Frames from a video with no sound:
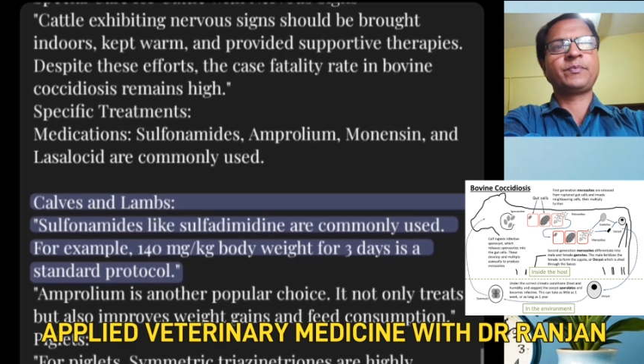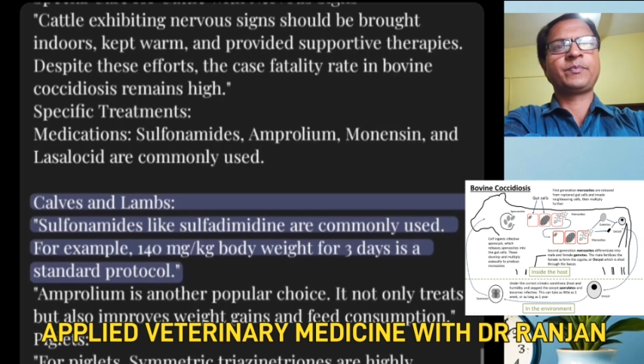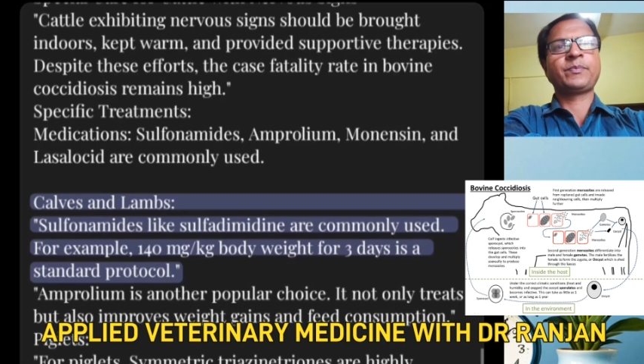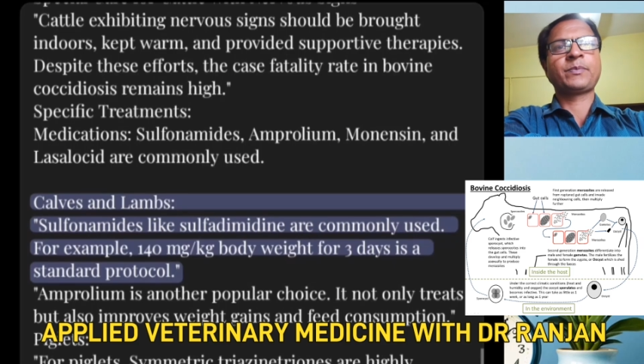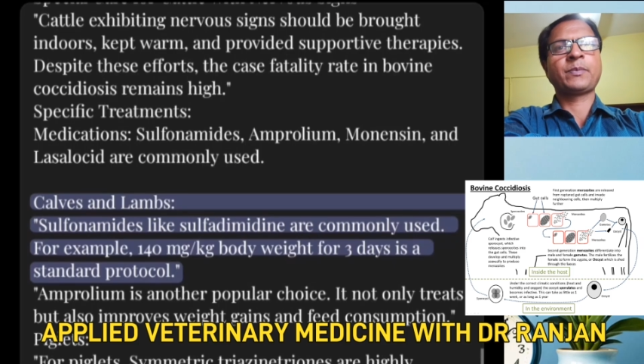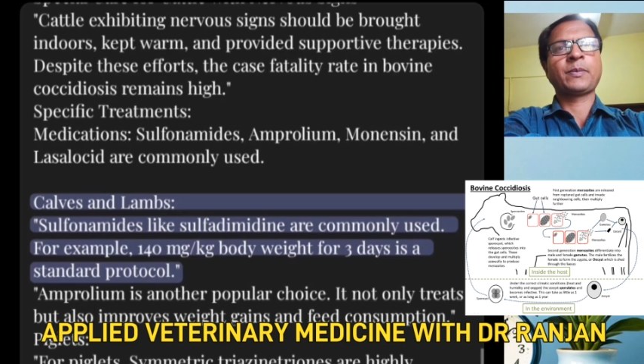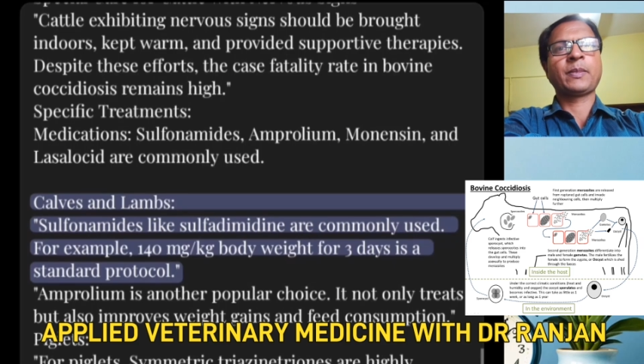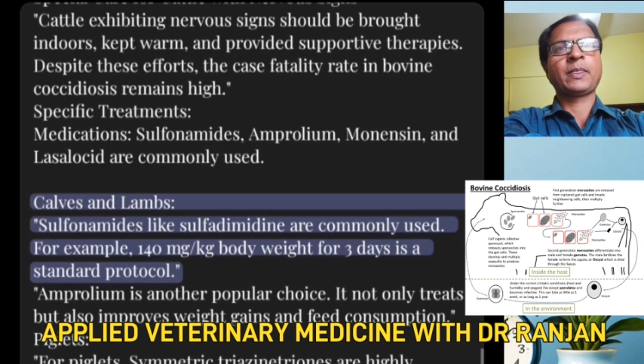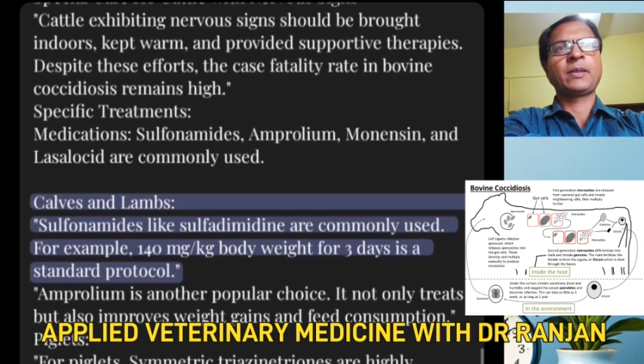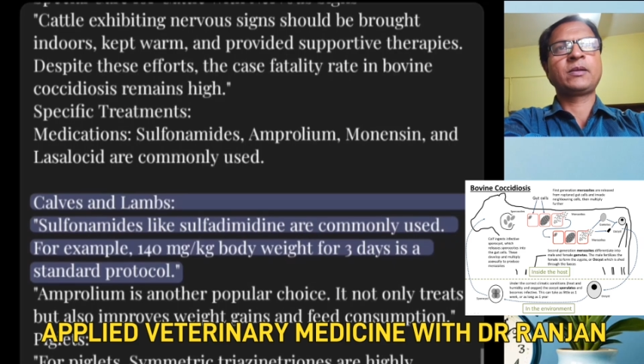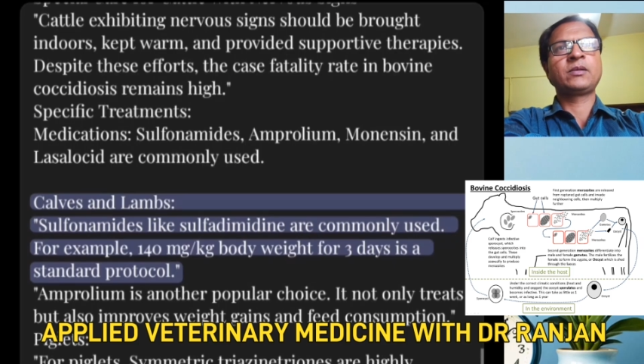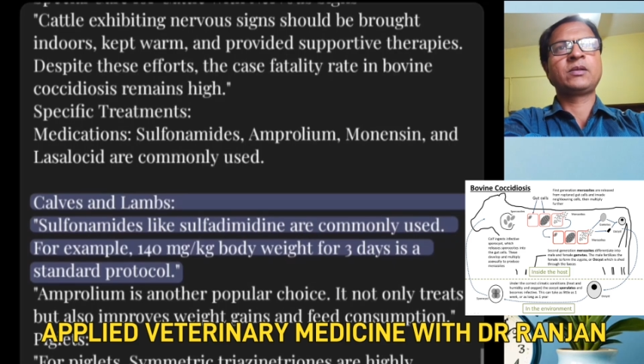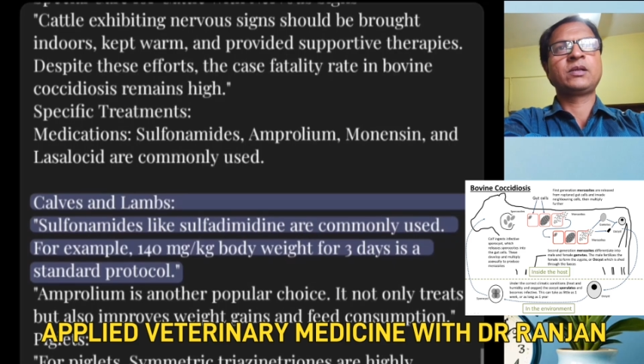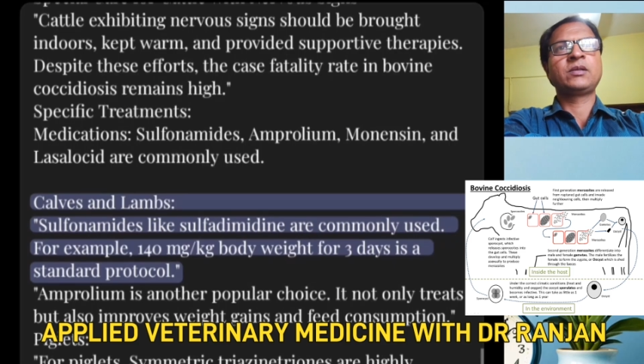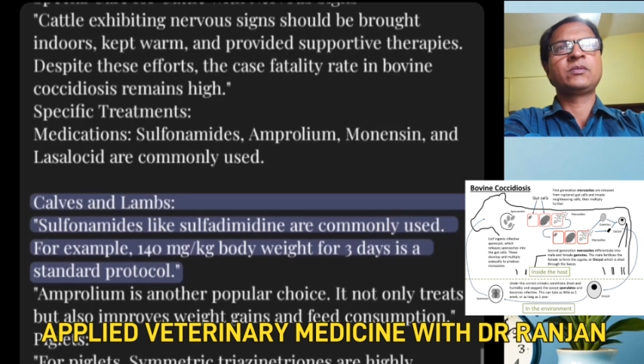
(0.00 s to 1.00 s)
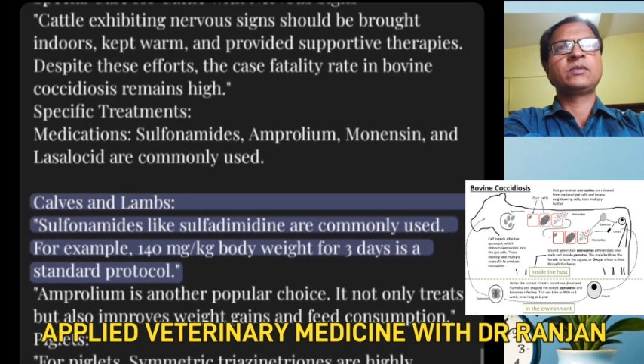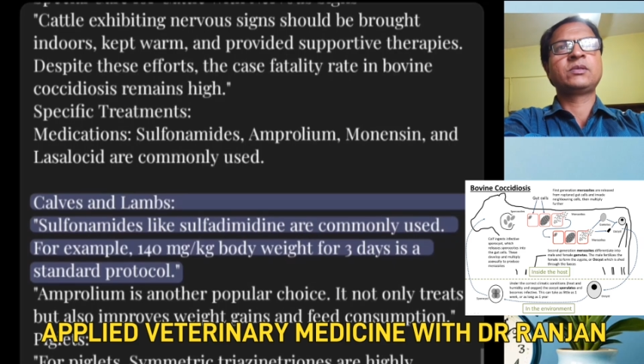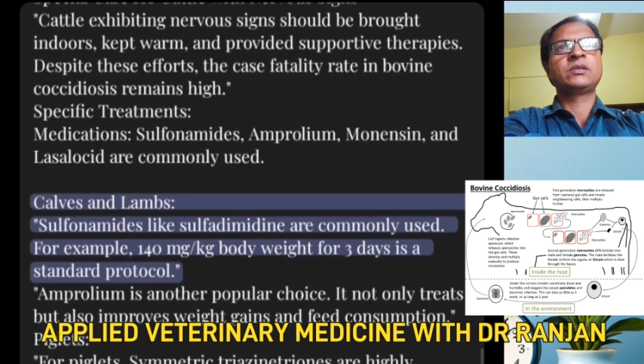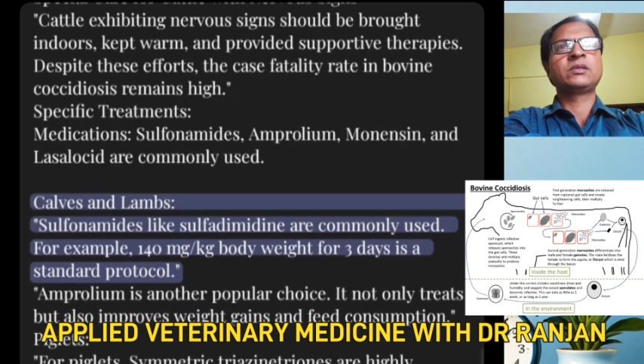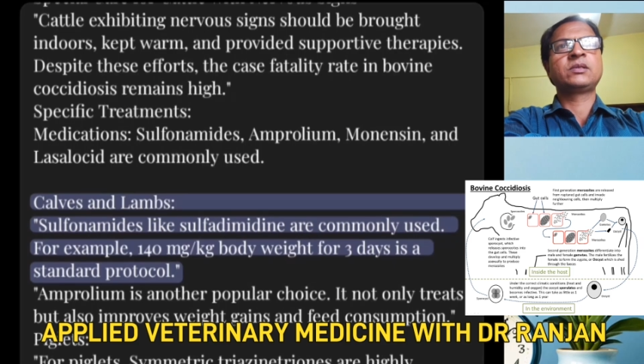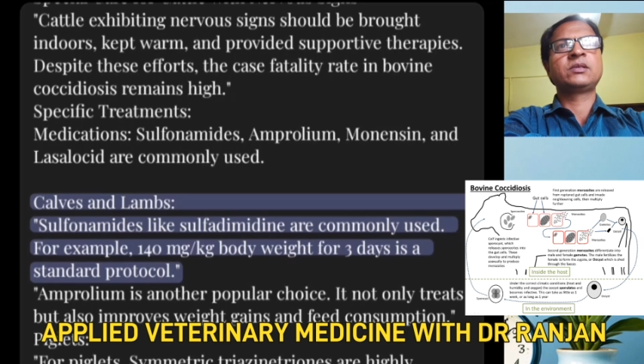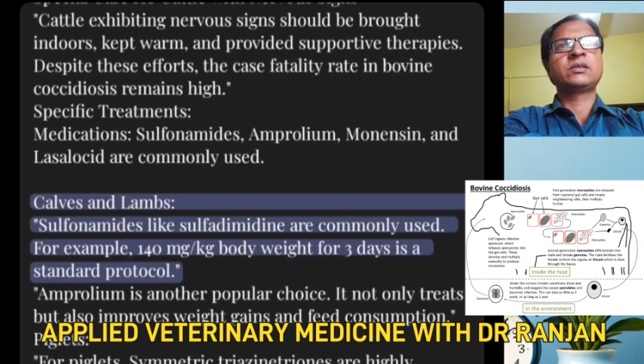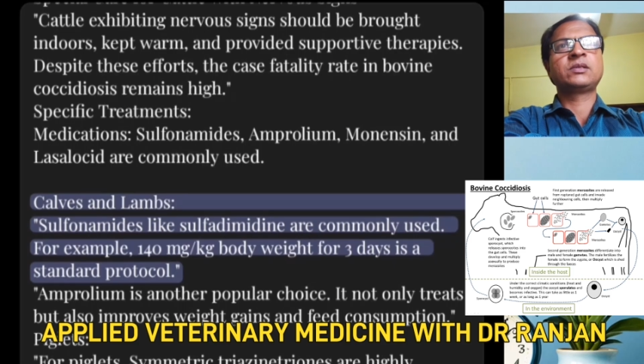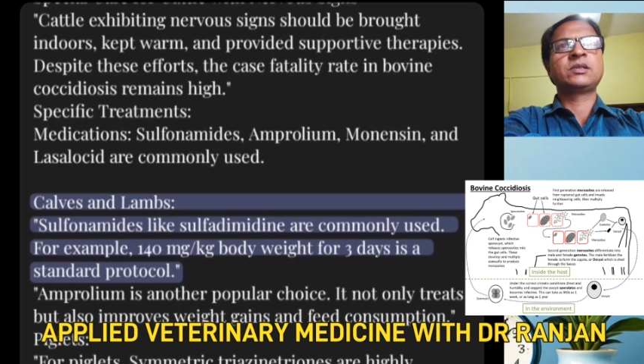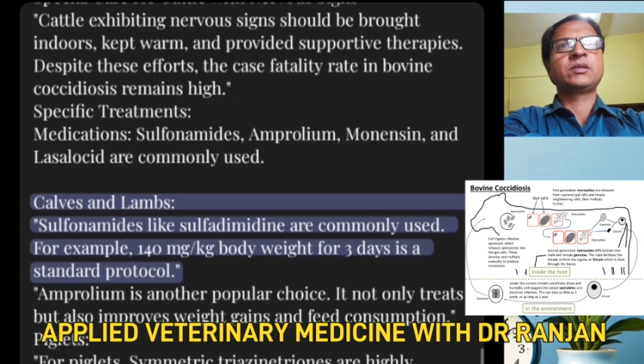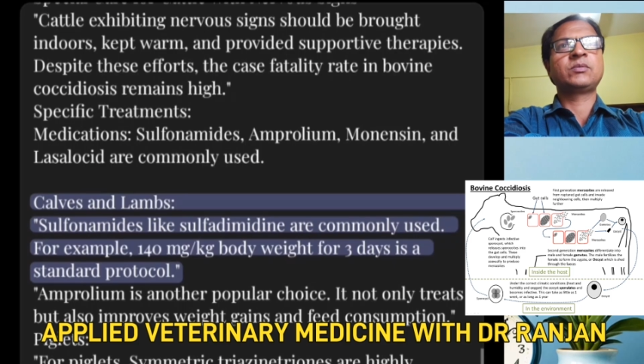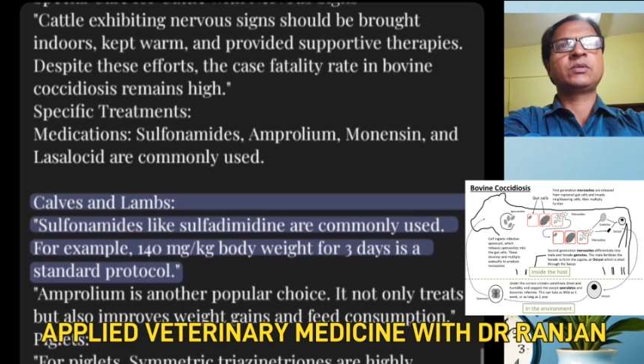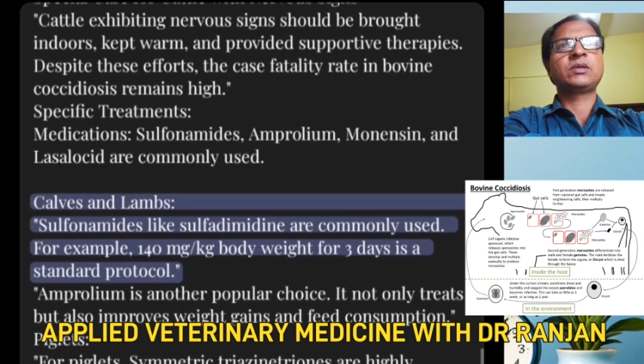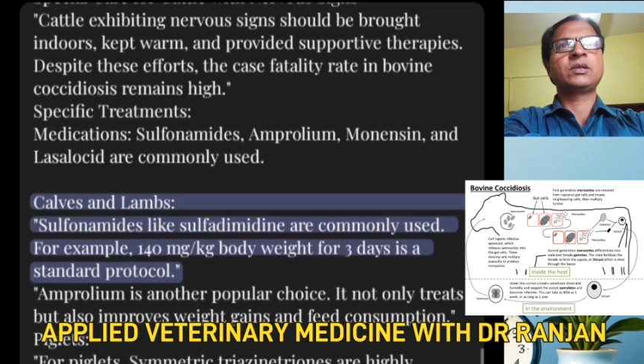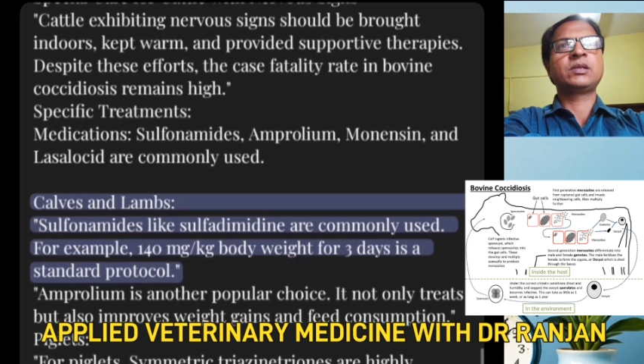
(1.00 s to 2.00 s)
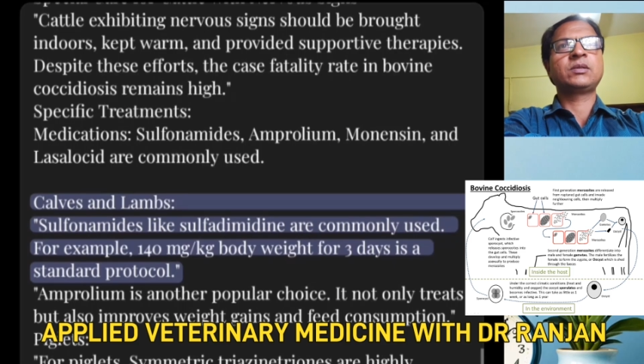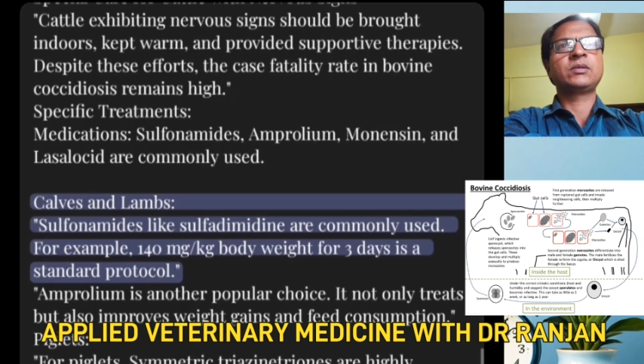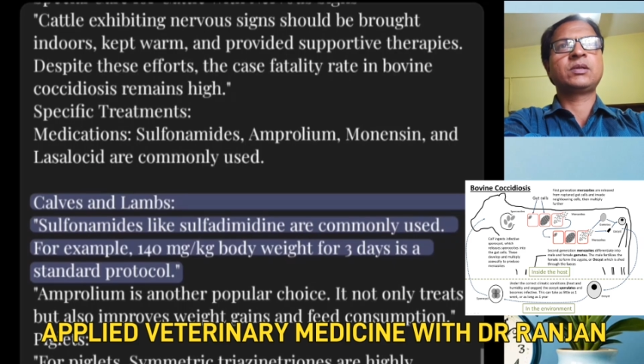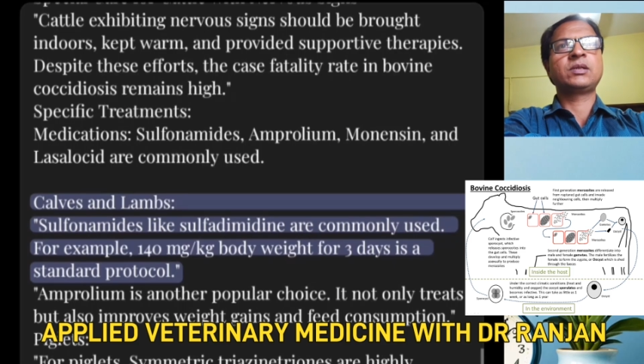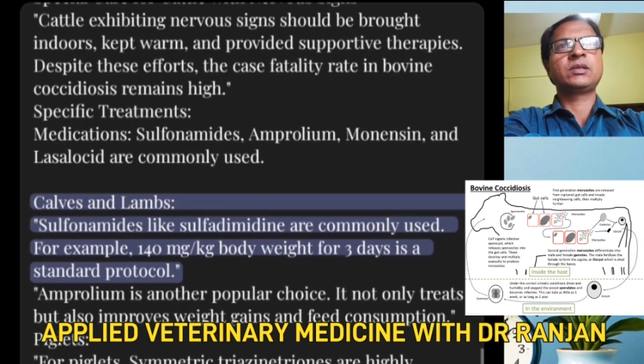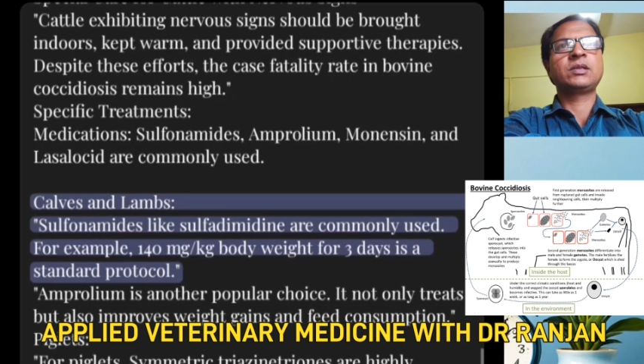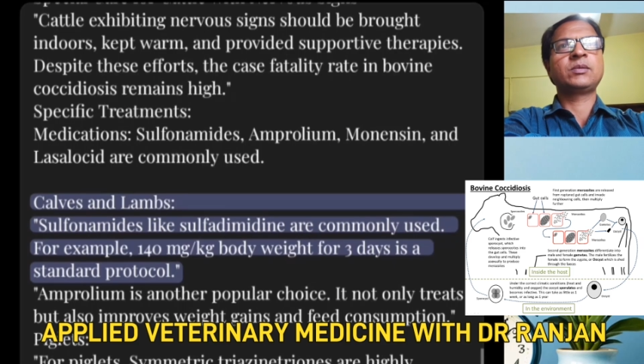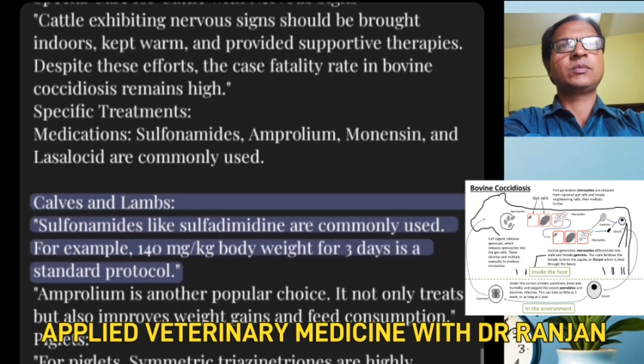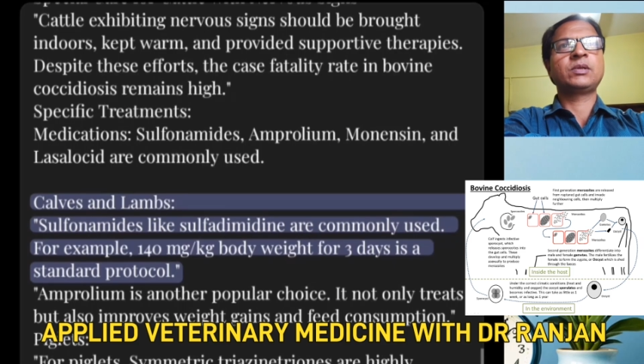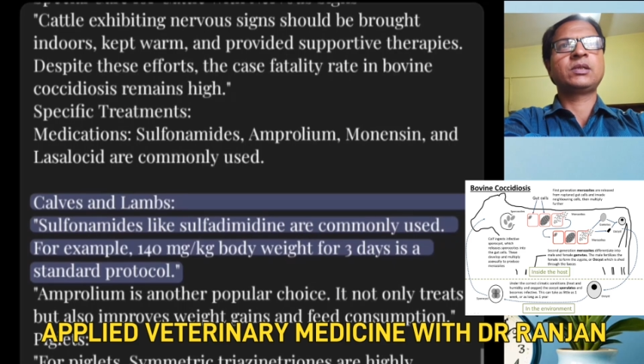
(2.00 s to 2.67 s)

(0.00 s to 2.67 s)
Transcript: Calves and lambs, sulfonamides